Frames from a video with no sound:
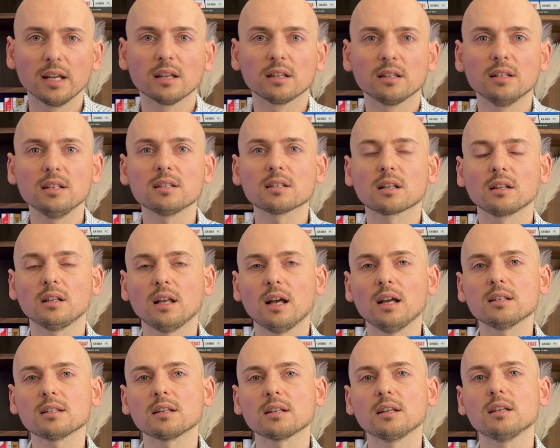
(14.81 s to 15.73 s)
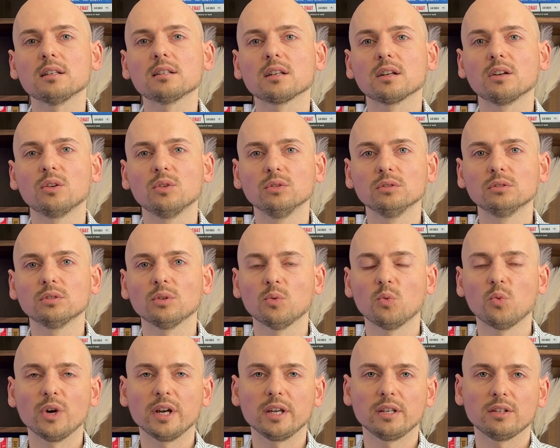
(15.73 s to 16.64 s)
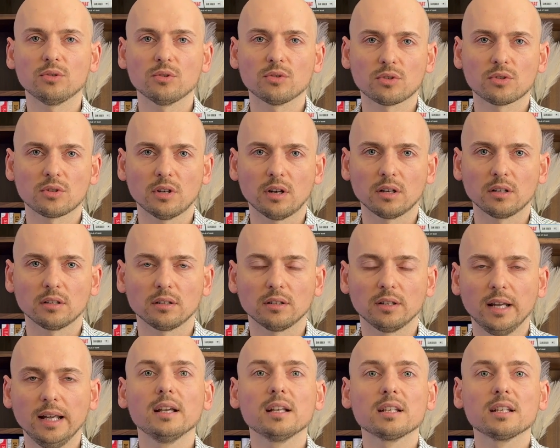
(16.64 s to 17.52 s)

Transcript: this class is a good way to start.